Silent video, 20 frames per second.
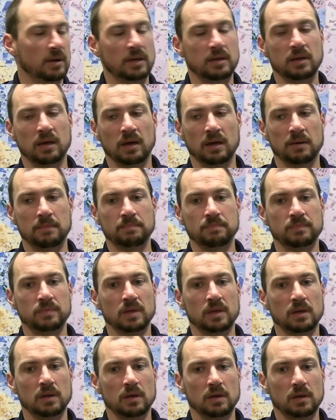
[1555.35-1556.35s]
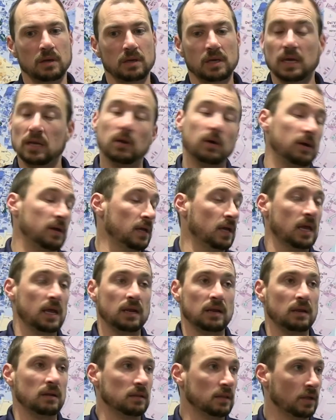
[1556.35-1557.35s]
But
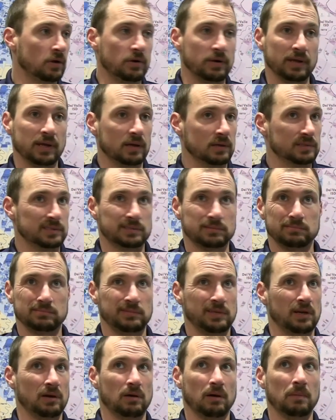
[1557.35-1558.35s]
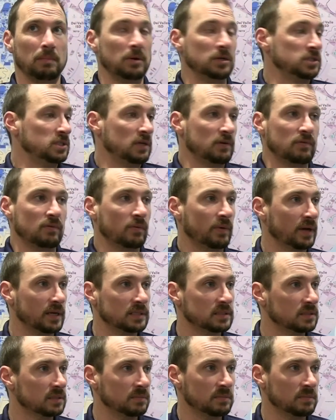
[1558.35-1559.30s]
it literally goes a bunch of different ways.